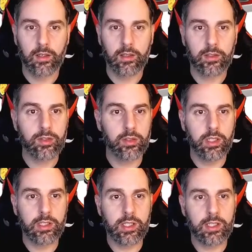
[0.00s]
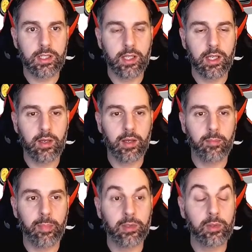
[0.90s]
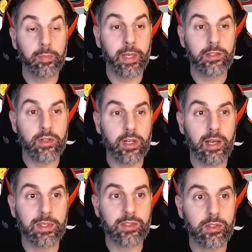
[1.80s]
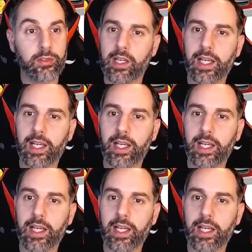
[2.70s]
So this is the product page on Amazon.